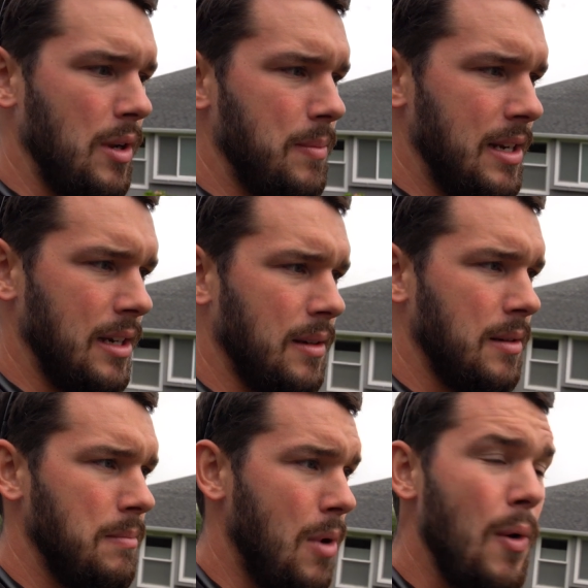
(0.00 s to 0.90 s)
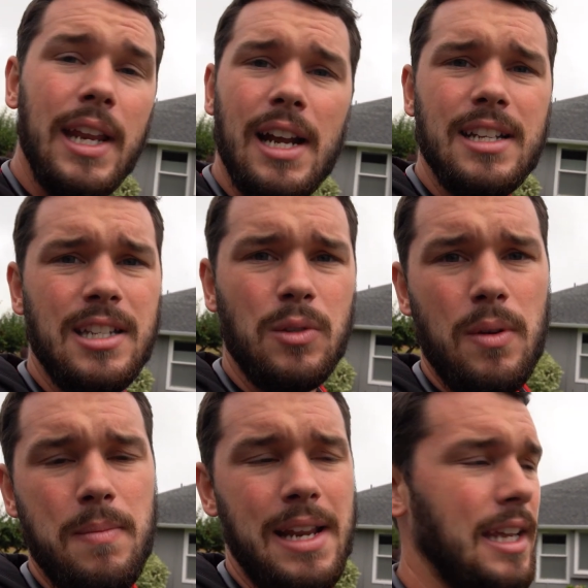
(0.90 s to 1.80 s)
been mowing it at since
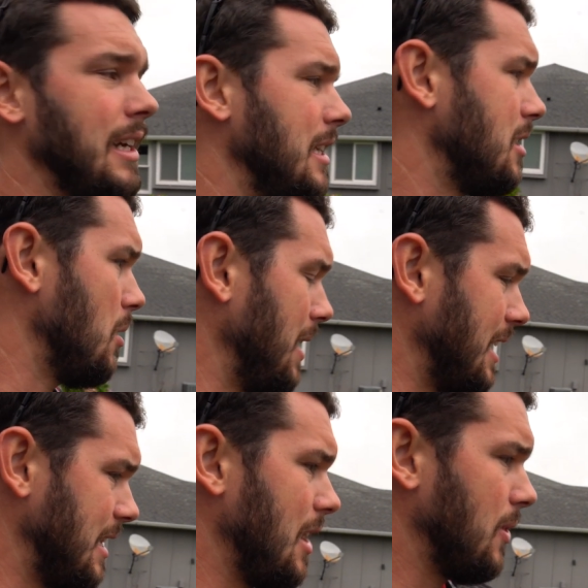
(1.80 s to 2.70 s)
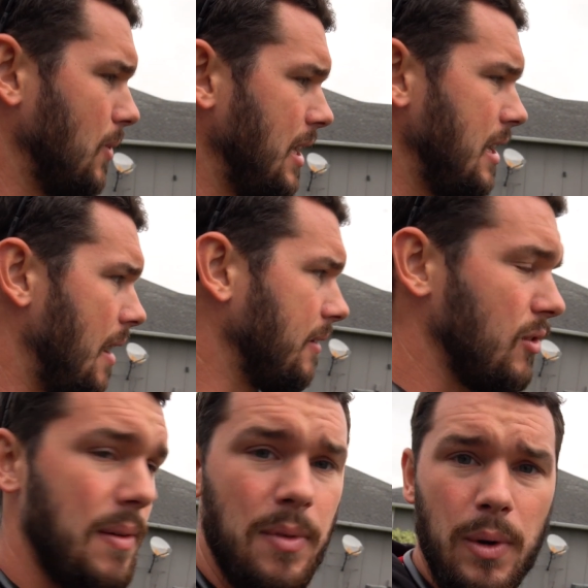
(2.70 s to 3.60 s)
we've maintained it. So we got that at 3. I'm gonna
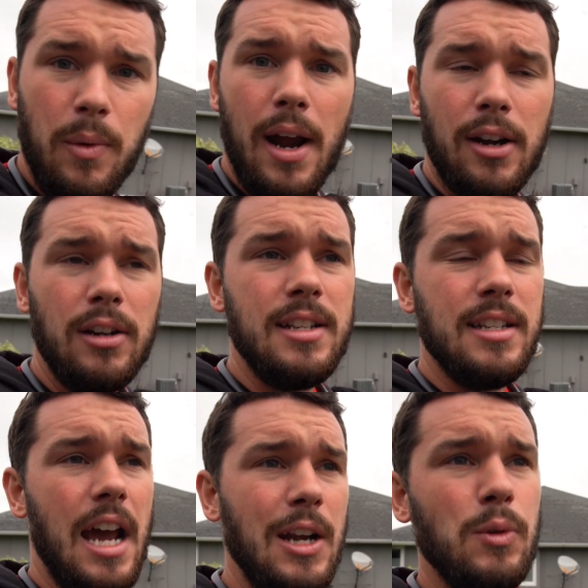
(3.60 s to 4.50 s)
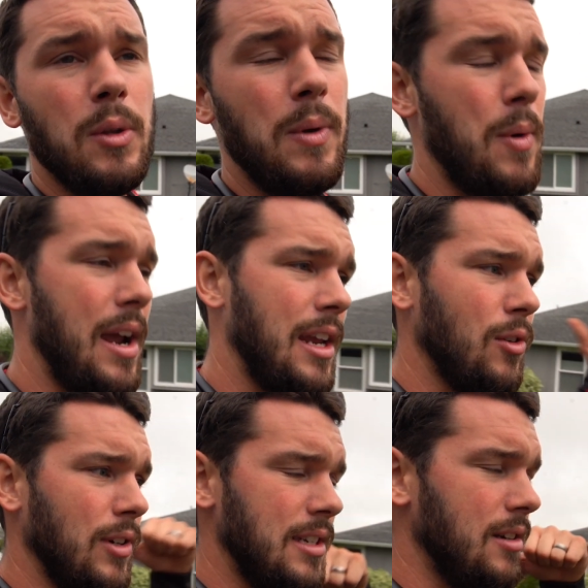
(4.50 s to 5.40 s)
grab the weed whacker since I do all the weed whacking.
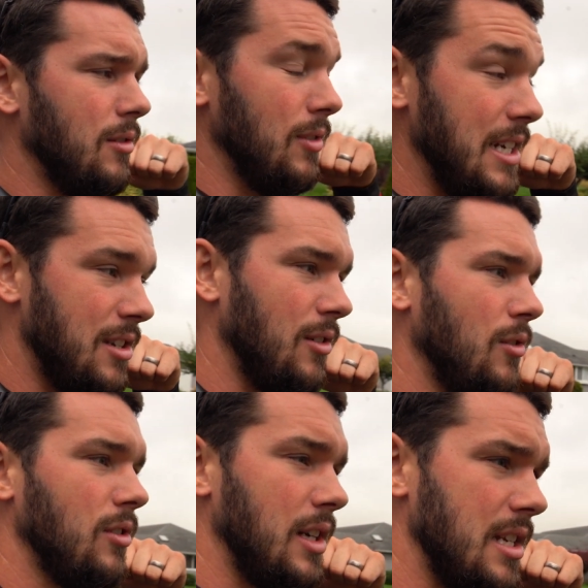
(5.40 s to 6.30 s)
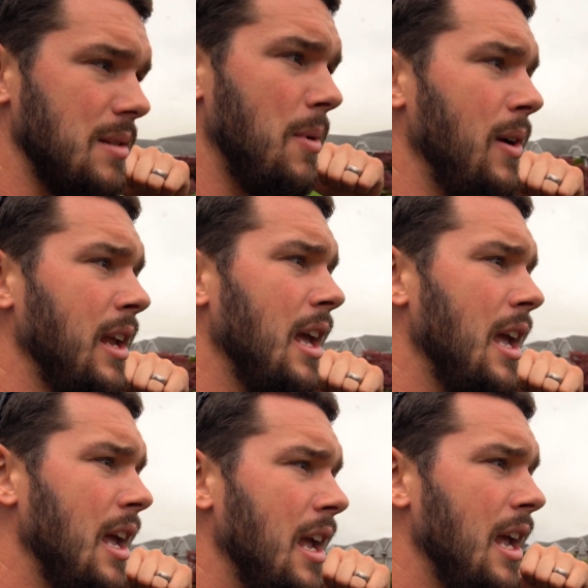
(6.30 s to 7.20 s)
Reese does the mowing,
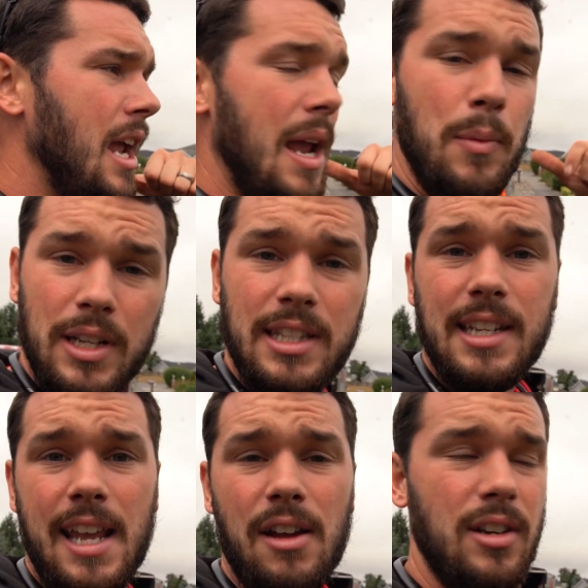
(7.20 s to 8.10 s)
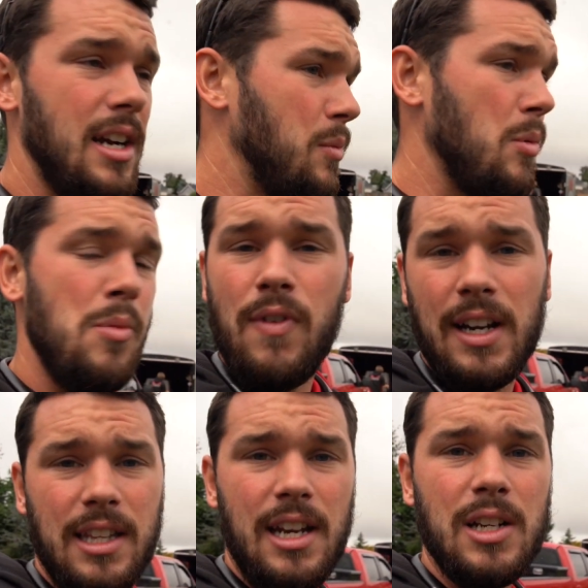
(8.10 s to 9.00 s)
and we'll get this account done and we'll move
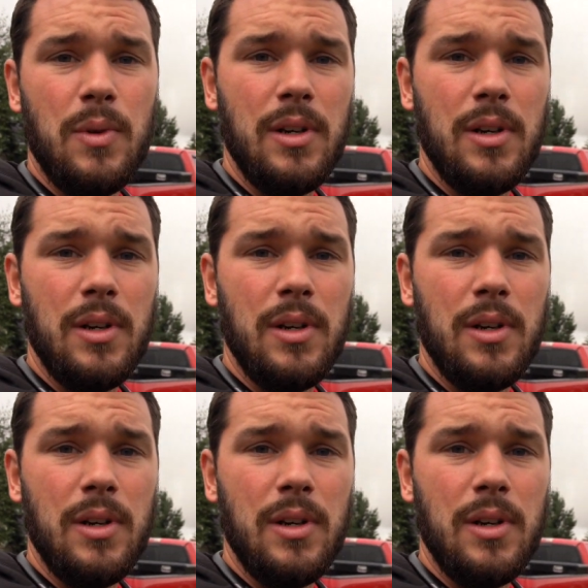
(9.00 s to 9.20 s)
on to the next